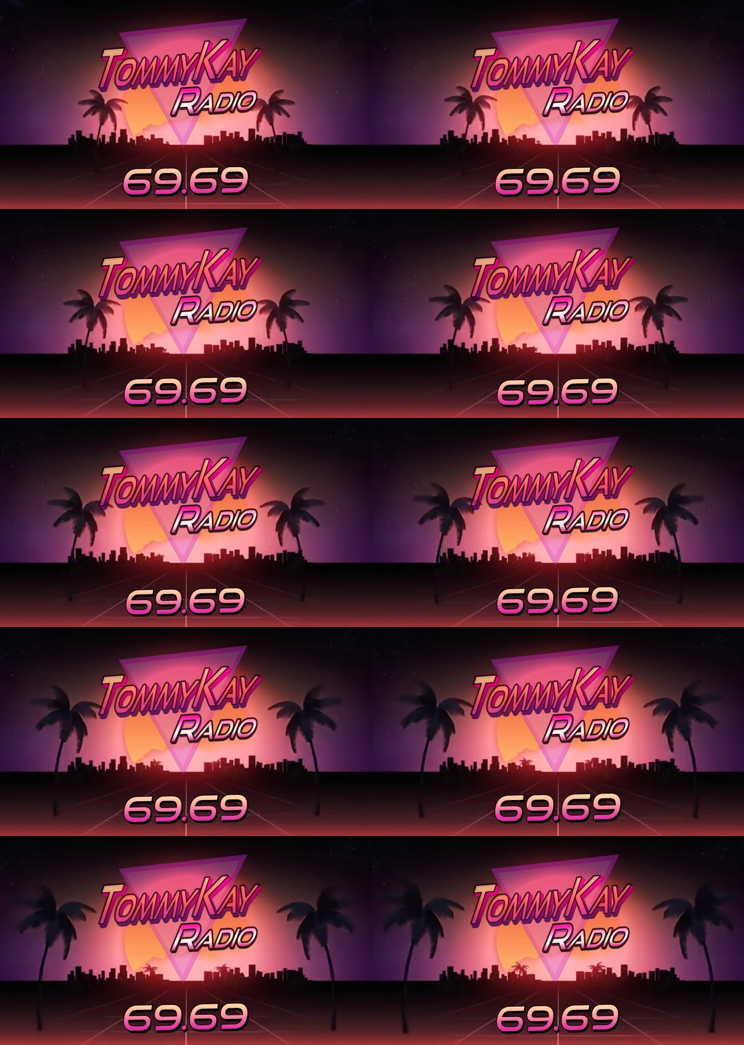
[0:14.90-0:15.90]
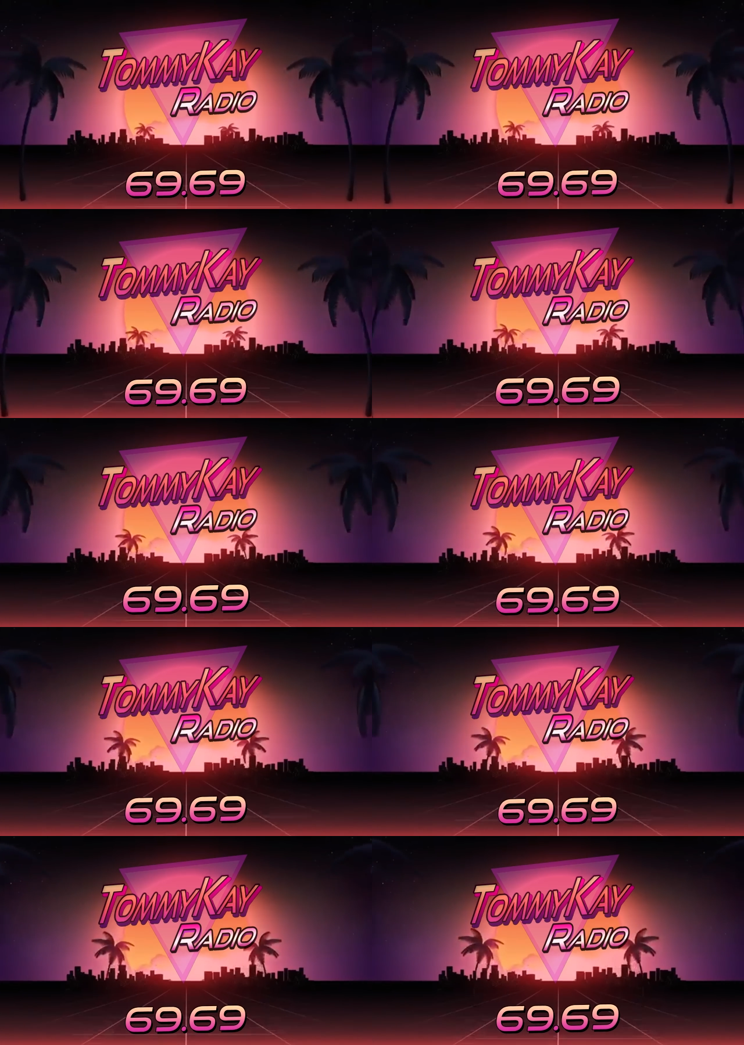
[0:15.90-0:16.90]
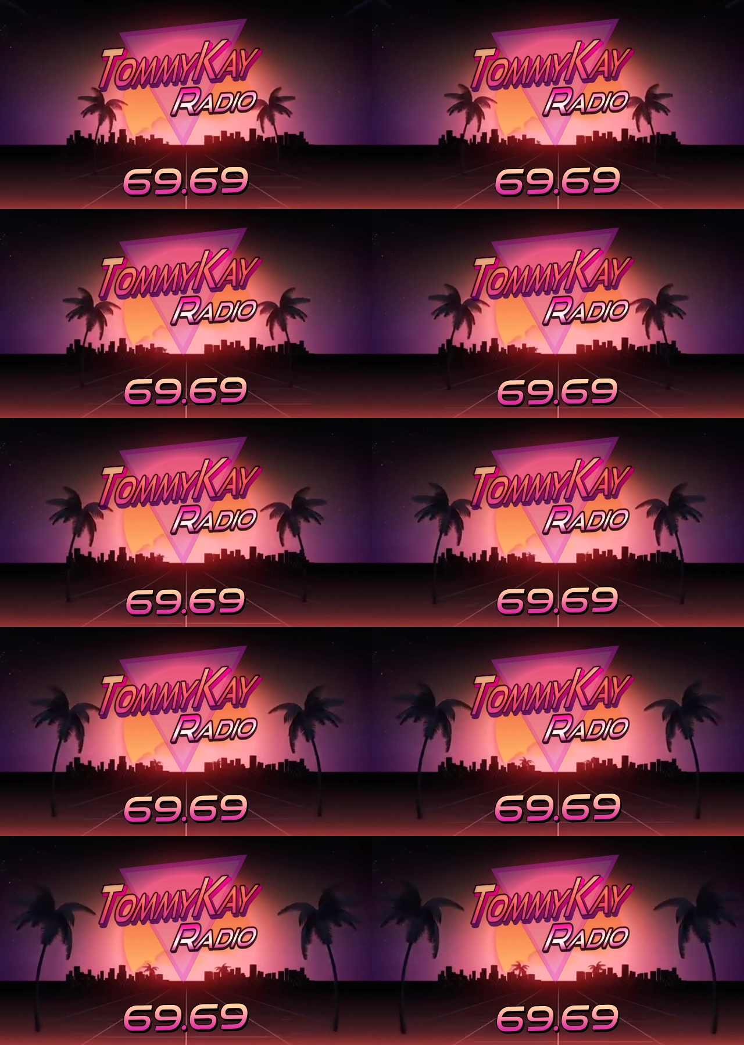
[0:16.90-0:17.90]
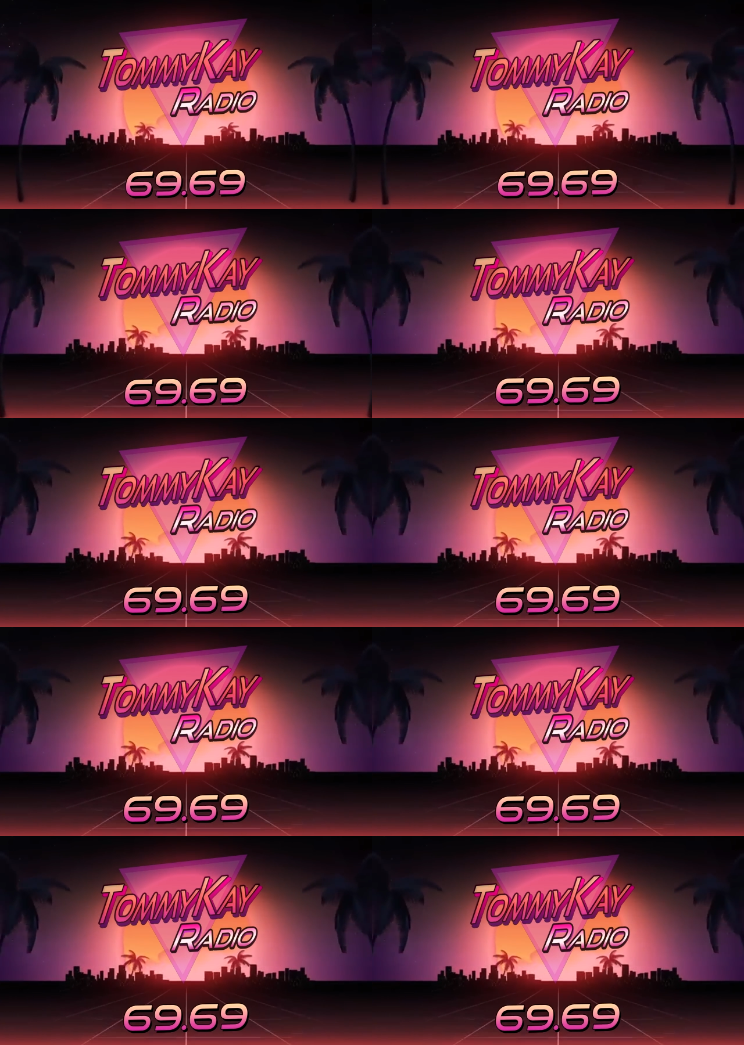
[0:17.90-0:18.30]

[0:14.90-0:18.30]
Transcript: [unreadable: no face in view]